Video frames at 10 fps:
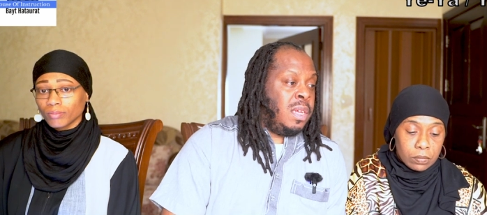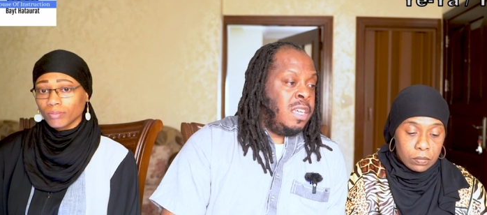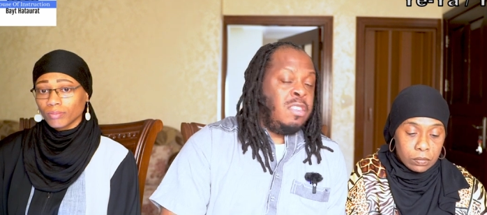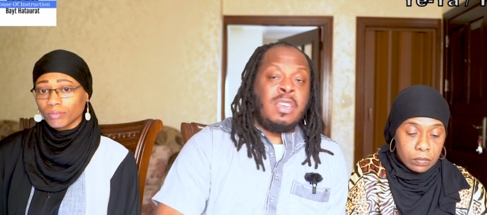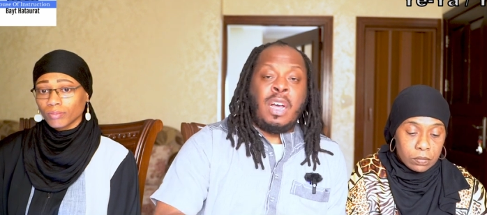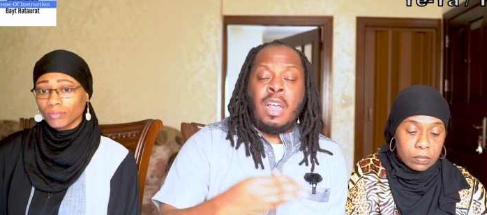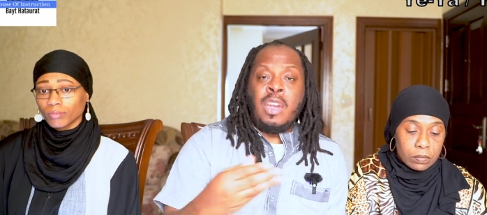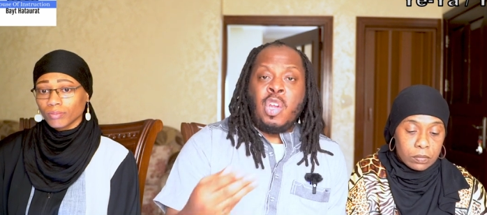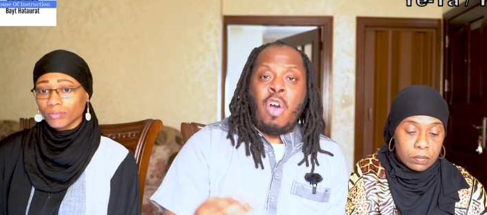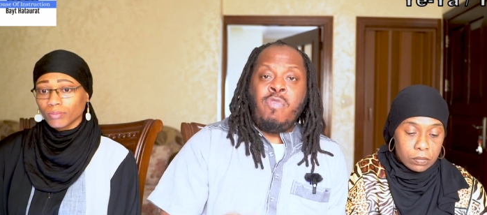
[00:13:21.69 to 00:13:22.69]
Speaker 1: into
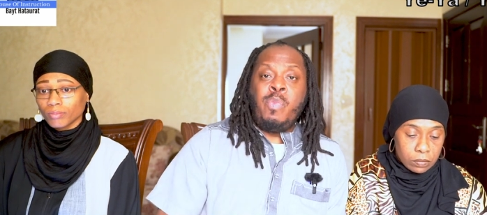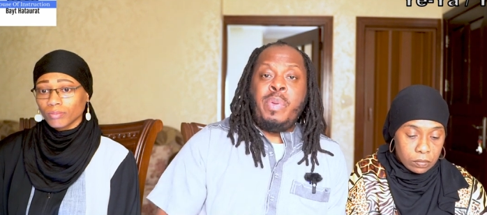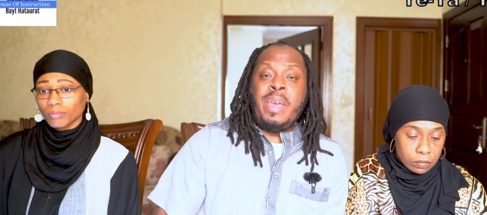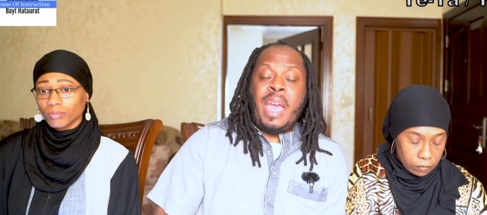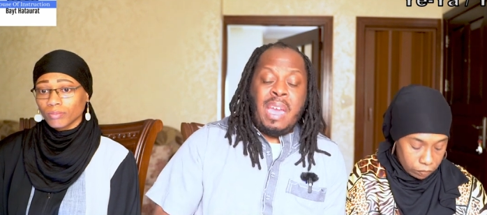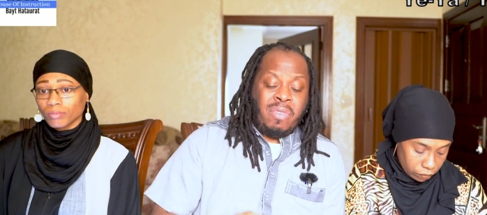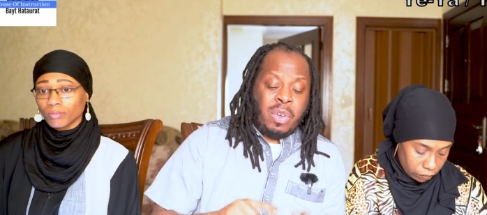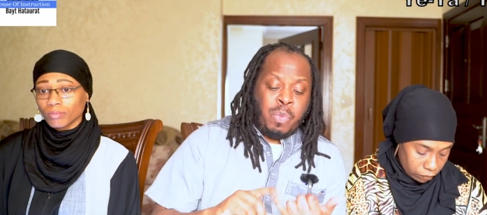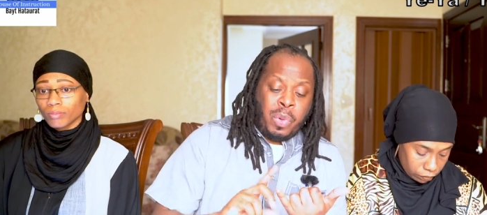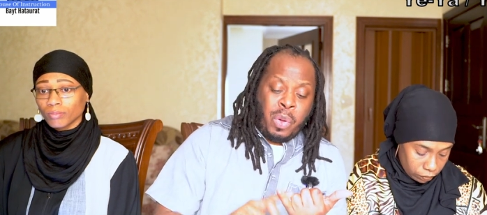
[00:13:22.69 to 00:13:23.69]
unlawful
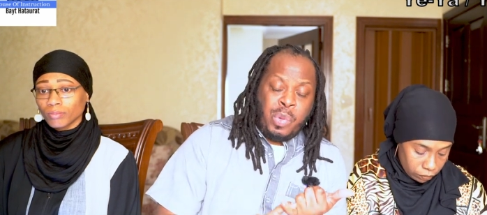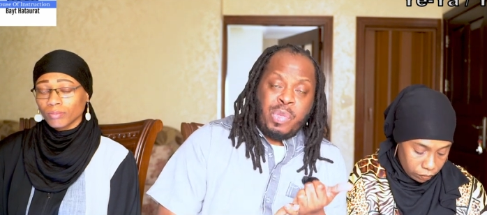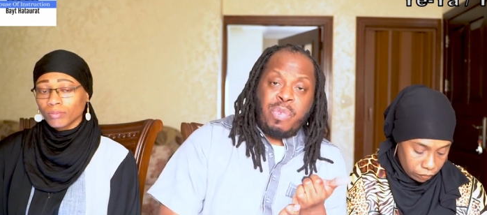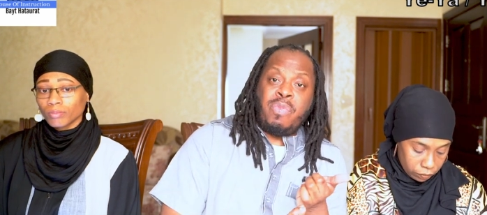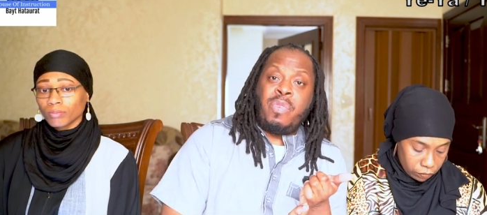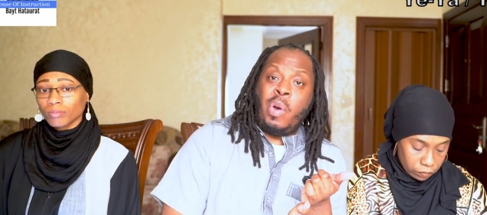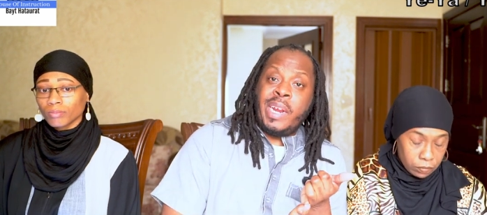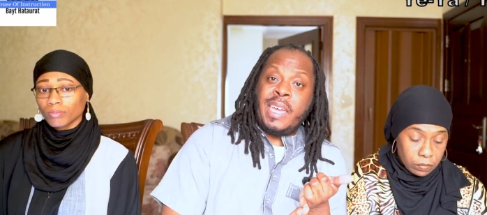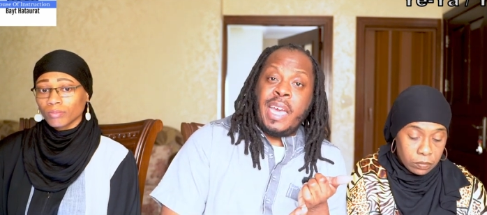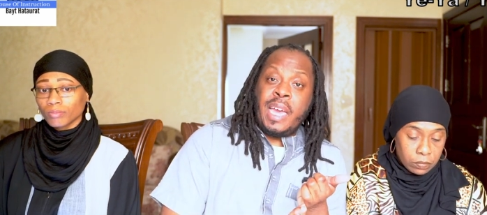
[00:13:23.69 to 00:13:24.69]
behavior, both
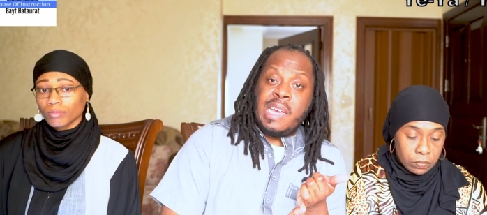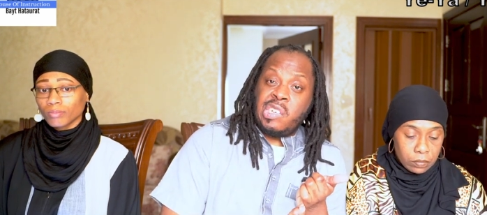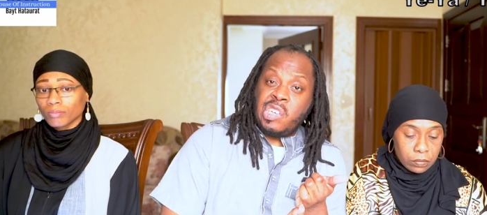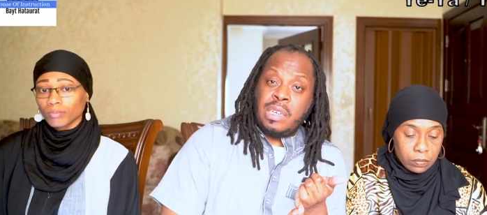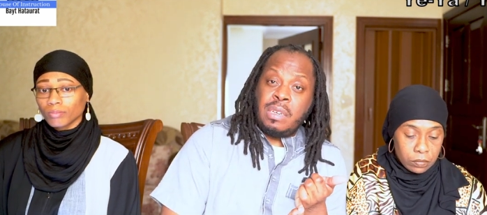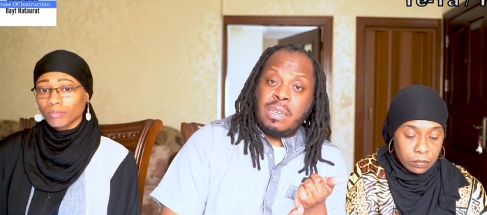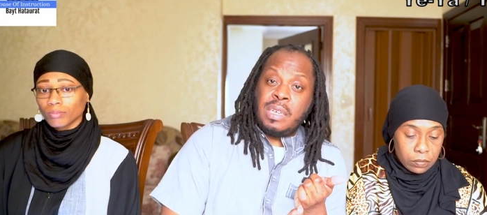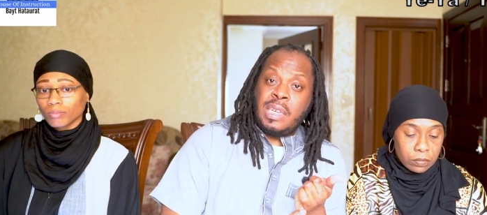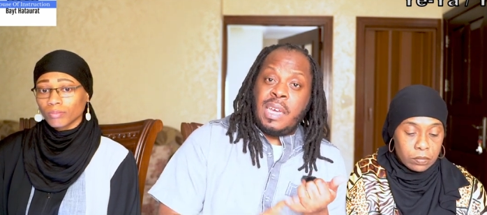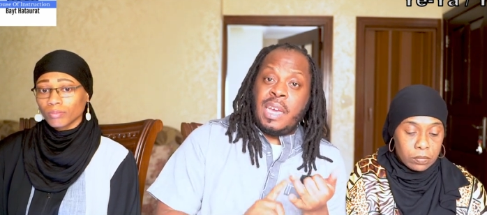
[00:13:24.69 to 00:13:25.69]

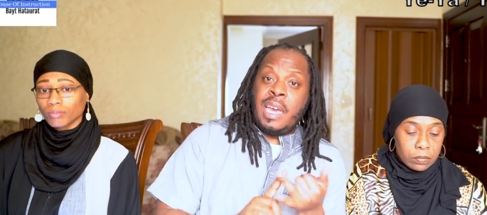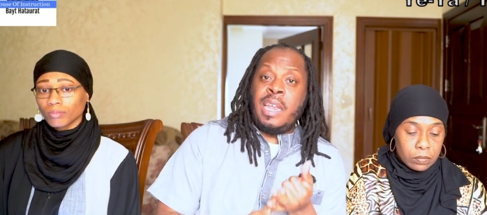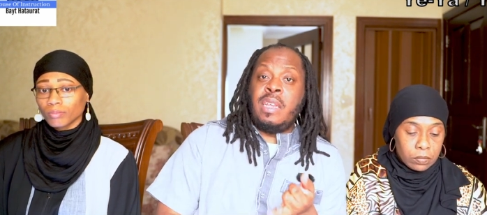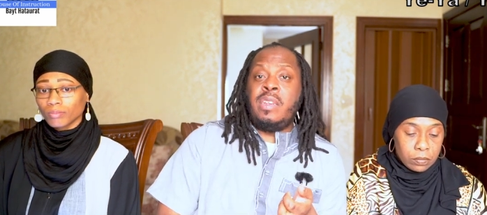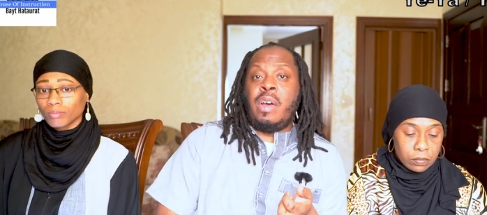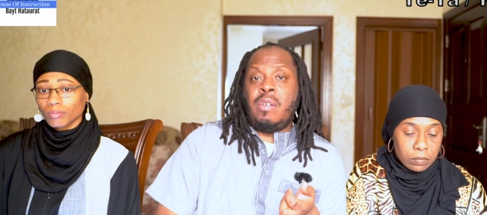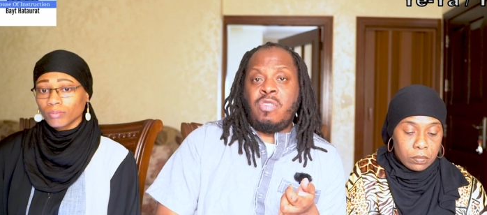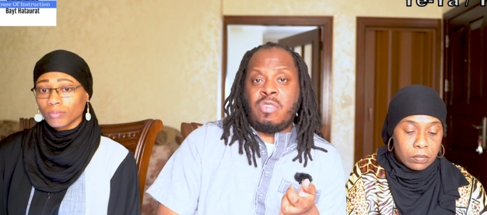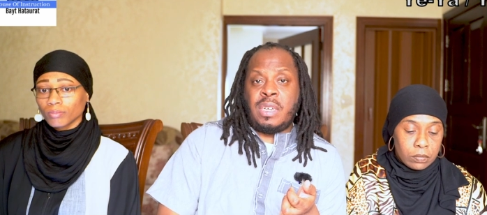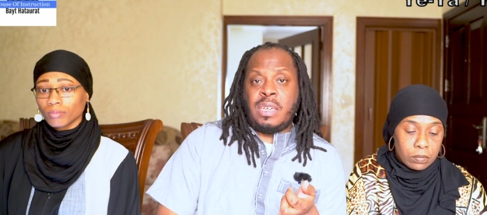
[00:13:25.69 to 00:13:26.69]
fornication and
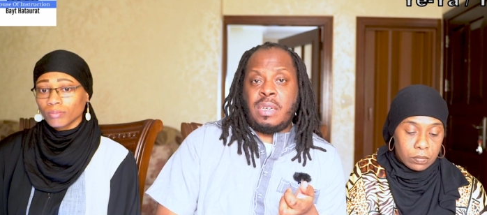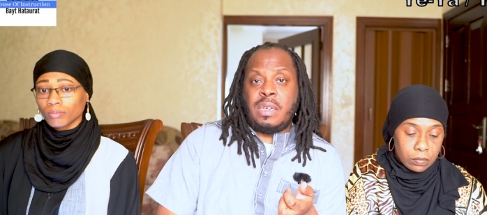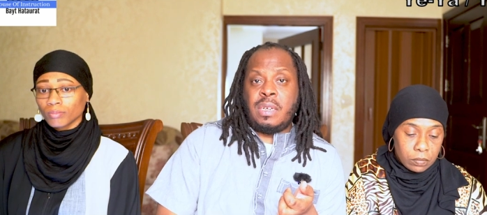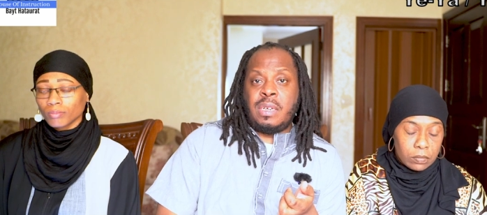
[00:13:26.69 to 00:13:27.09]
adultery.